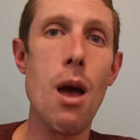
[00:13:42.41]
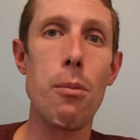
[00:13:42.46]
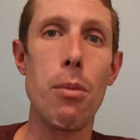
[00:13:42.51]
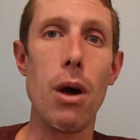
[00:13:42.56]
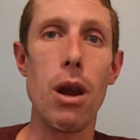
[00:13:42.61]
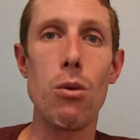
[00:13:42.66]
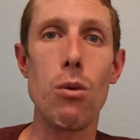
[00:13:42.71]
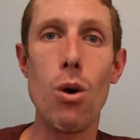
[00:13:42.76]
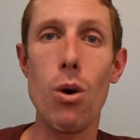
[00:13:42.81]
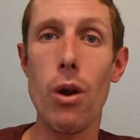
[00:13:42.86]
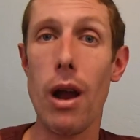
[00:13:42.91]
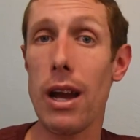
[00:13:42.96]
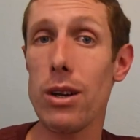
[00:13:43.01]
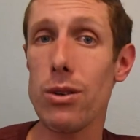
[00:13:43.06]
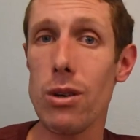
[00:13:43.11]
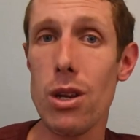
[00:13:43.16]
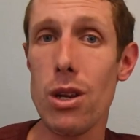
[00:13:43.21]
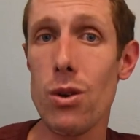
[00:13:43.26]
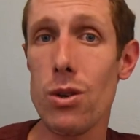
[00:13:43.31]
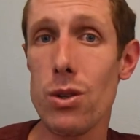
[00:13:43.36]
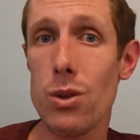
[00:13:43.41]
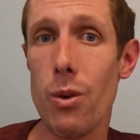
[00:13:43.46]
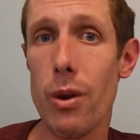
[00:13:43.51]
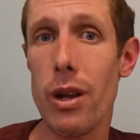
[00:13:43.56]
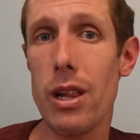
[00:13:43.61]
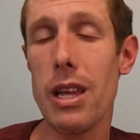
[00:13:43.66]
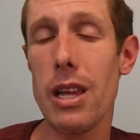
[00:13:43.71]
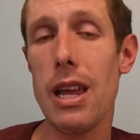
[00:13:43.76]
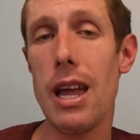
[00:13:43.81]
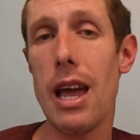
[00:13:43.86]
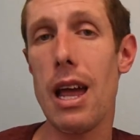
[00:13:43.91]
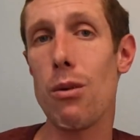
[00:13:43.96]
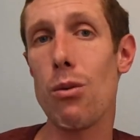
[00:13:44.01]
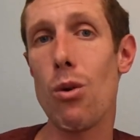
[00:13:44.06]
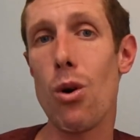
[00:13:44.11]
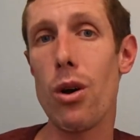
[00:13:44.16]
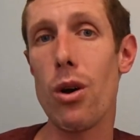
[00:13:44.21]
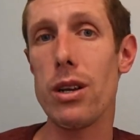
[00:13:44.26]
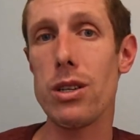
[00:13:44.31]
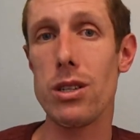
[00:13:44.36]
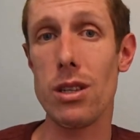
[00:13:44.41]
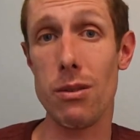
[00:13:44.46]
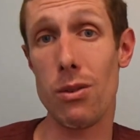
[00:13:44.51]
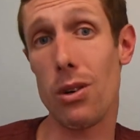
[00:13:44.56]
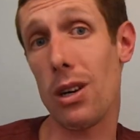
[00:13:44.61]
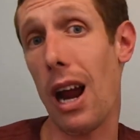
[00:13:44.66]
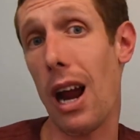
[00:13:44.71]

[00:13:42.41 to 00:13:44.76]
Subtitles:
but it won't hydrate you as quickly and it won't deliver